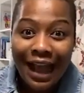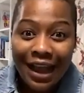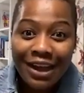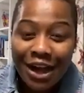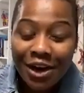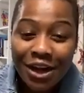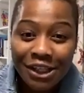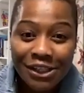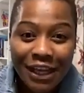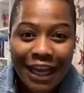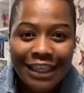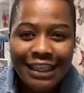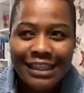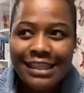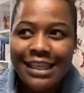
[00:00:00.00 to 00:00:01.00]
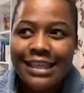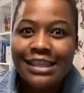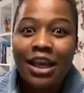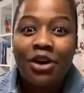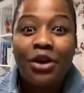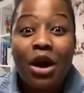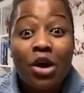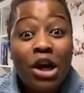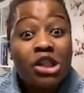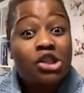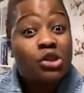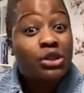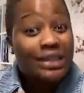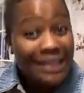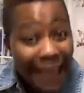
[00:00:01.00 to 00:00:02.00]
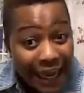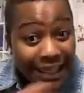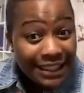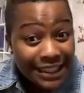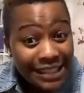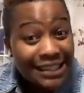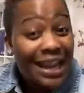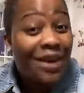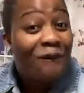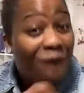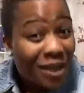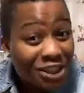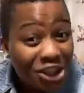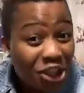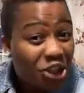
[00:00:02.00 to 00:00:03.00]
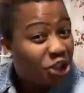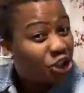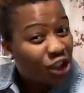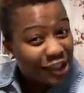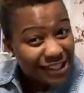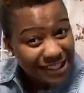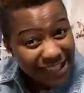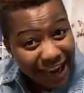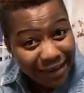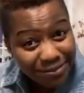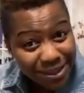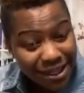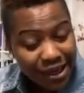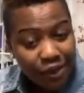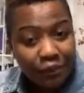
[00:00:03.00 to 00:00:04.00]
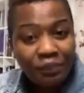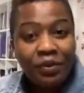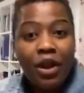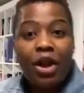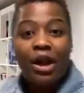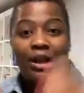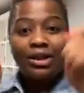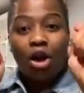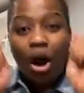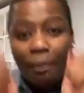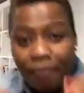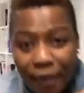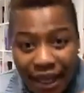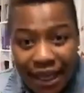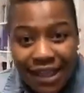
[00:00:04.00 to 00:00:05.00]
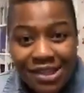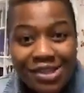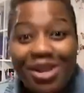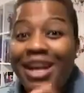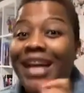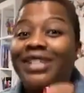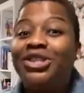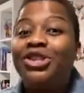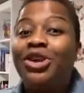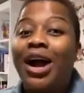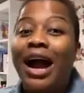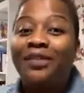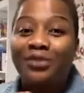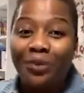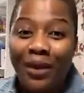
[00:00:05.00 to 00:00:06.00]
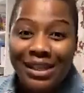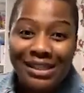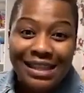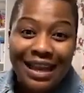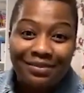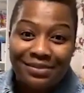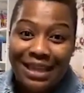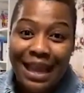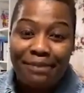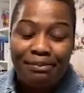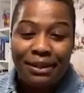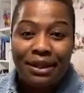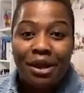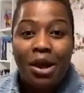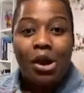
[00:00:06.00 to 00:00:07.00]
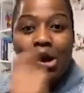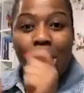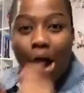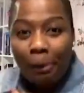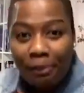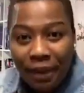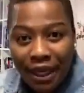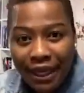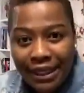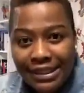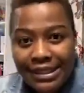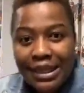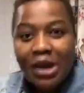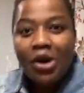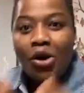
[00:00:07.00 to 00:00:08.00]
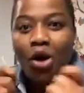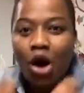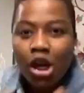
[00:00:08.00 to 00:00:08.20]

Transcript: How you're going to get this is, you're going to take the same question you just typed now. Copy it so that you don't have to waste time typing. Copy it,